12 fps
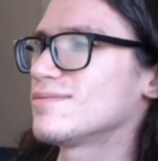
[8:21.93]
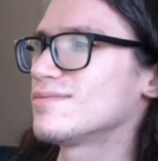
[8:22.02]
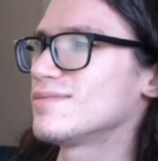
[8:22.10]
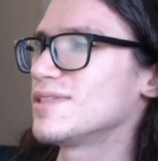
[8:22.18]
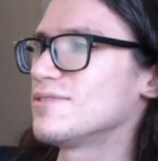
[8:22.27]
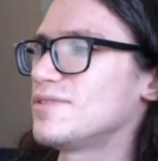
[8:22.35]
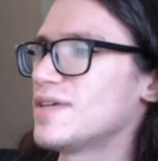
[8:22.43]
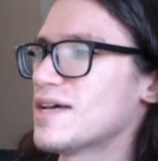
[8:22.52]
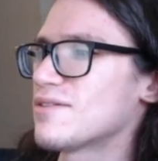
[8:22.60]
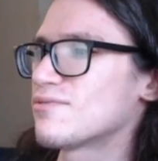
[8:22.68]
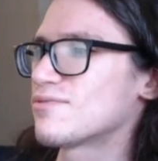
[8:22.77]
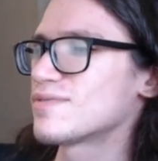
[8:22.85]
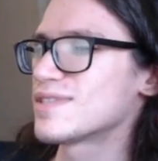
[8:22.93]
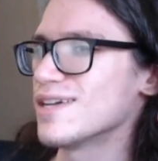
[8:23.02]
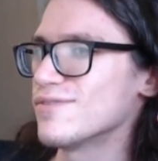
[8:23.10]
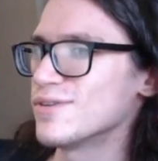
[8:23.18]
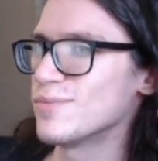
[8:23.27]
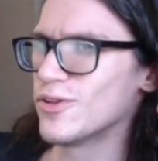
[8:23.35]
if you have
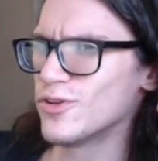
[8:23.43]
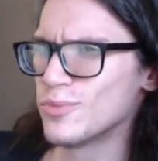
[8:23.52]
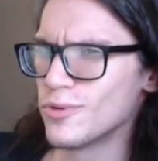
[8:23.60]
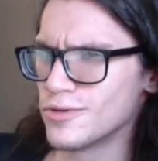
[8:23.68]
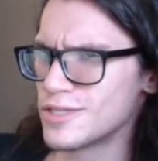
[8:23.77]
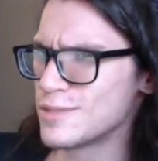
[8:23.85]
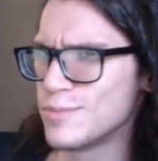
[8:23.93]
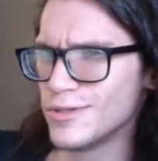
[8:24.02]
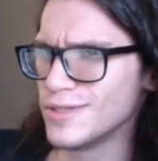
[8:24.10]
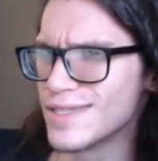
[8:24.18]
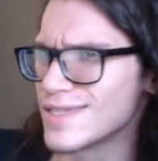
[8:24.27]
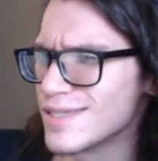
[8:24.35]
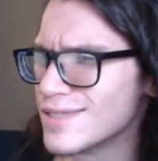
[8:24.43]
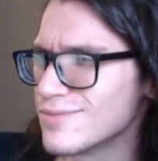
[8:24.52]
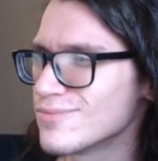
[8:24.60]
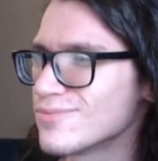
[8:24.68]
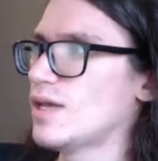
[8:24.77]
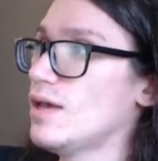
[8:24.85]
7 motherboards to put these in.
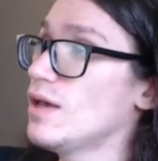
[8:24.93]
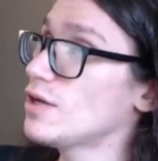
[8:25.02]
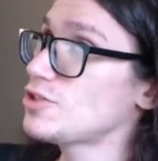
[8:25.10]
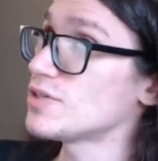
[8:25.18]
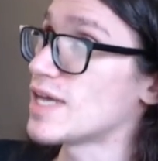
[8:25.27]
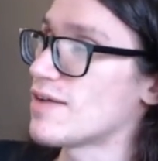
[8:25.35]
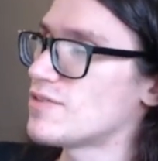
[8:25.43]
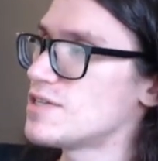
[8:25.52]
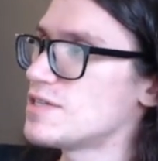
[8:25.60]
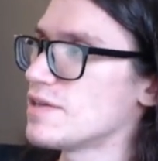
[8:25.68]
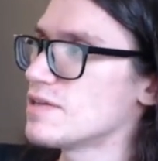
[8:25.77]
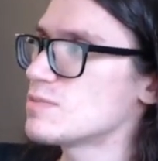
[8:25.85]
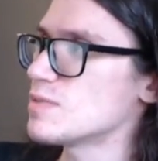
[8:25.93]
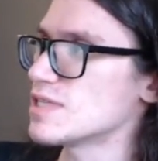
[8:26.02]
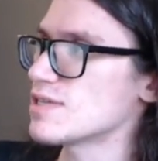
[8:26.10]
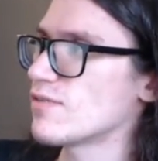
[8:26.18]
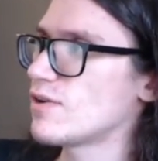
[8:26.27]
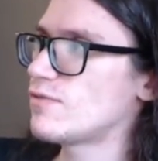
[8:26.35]
I shouldn't have to say this, but
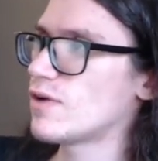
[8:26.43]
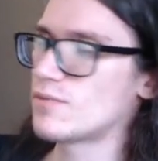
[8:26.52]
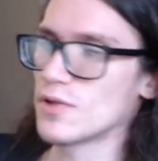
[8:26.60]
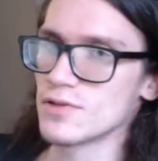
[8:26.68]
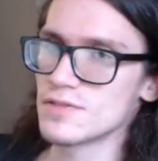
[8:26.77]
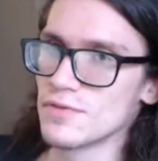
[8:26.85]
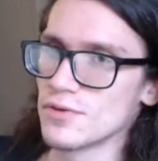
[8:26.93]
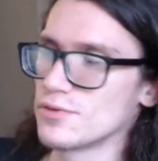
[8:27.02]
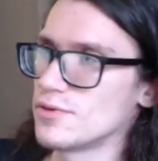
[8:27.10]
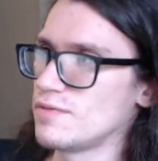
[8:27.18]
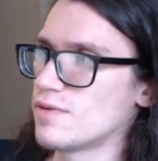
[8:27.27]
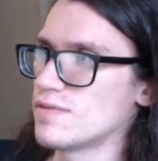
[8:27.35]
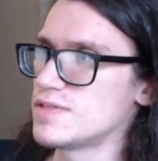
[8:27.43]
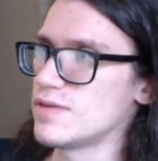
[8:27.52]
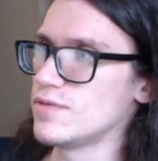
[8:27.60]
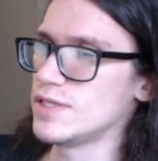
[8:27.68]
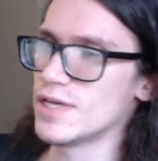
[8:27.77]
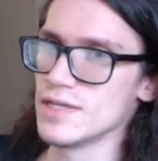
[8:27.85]
$75 for
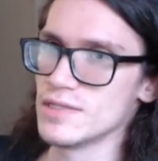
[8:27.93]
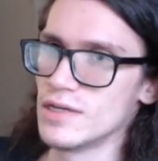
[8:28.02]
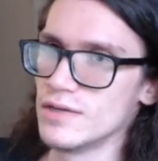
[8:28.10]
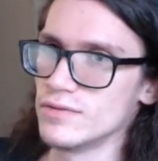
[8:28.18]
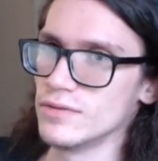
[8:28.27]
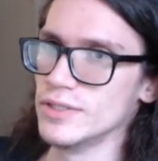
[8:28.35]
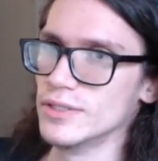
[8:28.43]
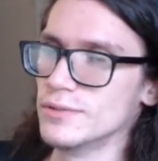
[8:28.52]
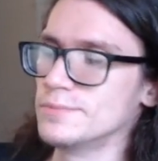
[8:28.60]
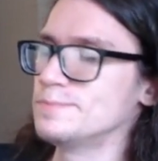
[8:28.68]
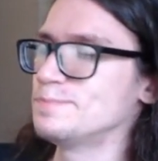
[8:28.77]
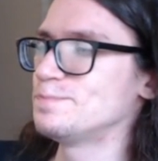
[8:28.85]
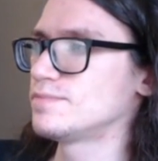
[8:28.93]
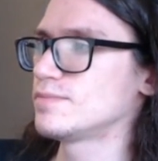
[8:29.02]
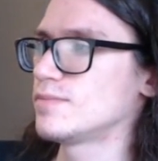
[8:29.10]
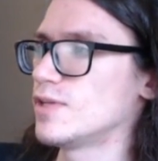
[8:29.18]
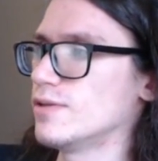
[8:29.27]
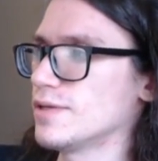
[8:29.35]
3570K is an awful deal.
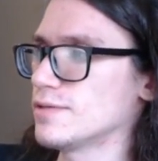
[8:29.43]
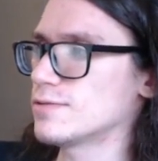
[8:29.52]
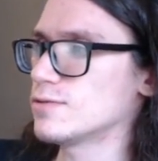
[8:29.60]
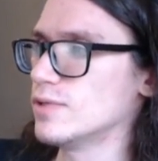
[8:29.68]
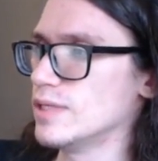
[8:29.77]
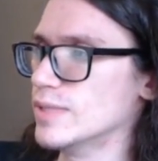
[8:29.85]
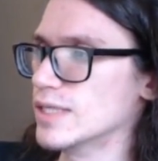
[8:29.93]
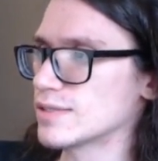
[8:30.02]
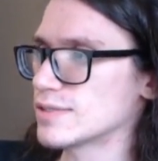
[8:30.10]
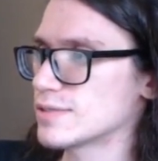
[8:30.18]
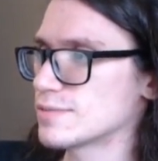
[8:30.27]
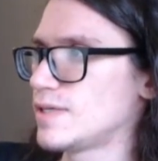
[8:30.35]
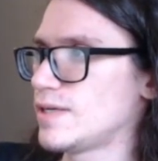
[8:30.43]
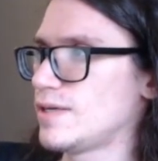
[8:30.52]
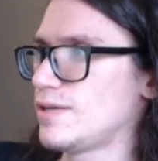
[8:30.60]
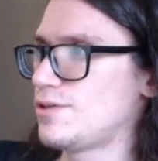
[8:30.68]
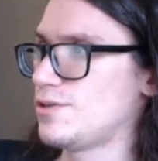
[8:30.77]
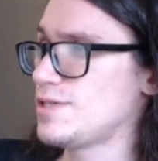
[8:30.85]
They're like $20.
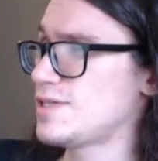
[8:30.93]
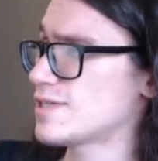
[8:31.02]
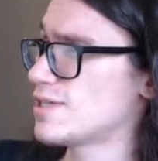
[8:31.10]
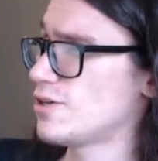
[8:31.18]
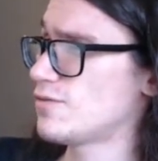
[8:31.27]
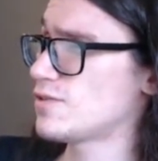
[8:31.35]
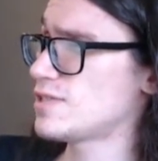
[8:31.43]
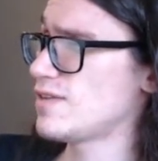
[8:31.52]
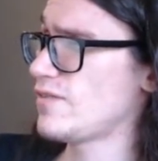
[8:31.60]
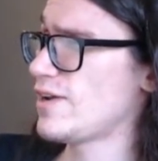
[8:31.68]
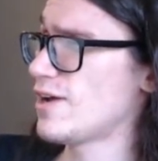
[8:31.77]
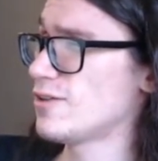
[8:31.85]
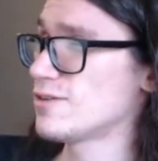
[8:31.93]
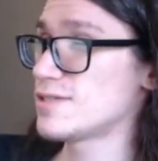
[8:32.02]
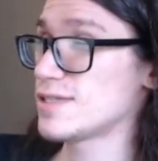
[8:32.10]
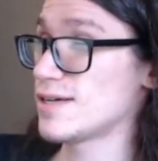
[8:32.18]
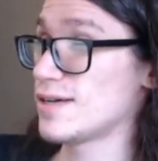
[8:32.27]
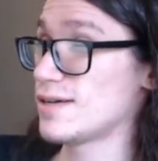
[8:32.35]
$3600 for
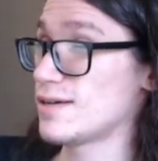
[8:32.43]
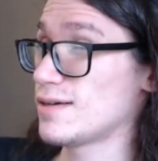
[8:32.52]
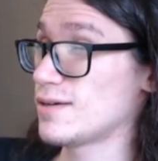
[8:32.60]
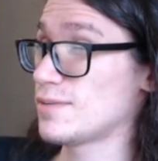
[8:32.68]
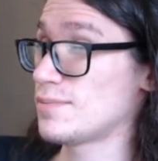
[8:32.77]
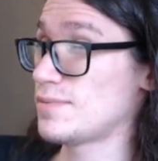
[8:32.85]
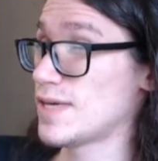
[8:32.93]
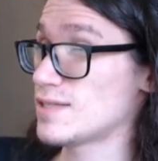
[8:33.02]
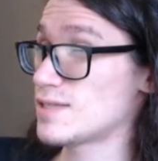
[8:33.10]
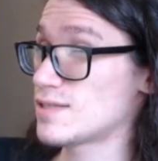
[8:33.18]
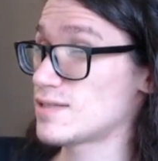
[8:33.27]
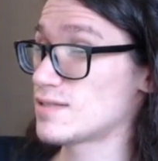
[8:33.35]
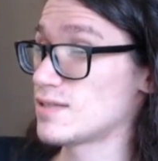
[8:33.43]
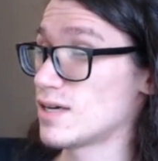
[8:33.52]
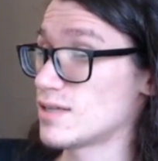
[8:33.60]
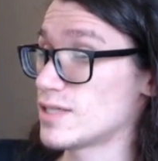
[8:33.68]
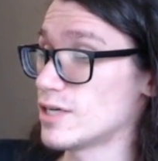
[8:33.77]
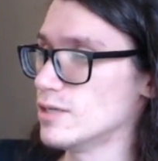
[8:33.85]
$70. That's
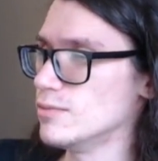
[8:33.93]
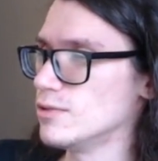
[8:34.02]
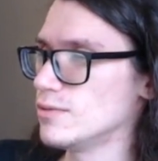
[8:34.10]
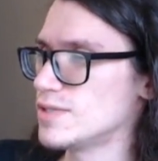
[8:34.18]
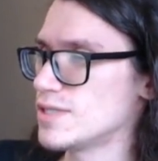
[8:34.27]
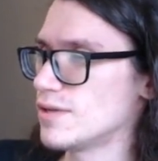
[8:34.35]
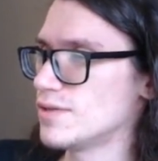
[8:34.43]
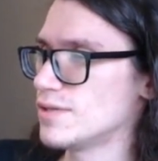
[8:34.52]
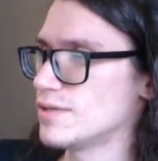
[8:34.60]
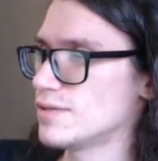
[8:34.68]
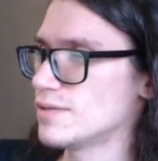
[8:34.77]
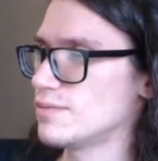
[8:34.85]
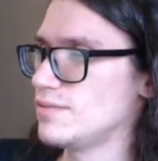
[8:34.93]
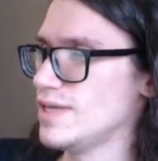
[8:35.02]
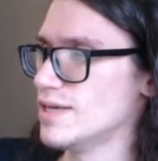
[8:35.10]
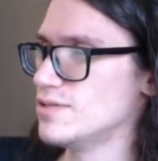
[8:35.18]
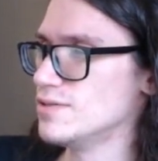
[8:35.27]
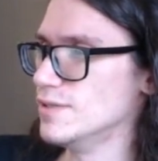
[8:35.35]
not terrible. It's on the
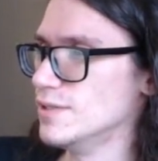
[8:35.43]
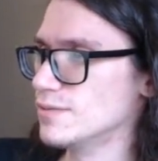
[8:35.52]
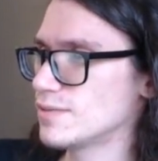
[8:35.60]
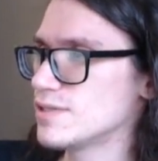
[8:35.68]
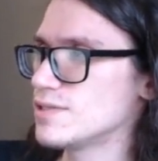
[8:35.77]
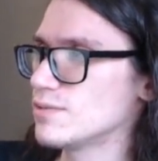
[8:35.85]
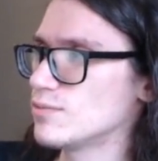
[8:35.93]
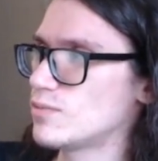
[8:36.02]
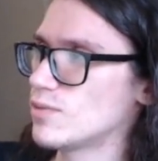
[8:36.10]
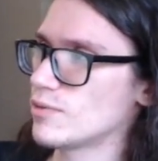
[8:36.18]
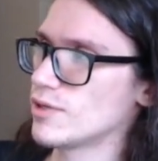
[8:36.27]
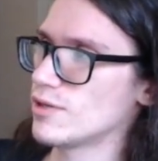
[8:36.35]
edge though, because you can probably get a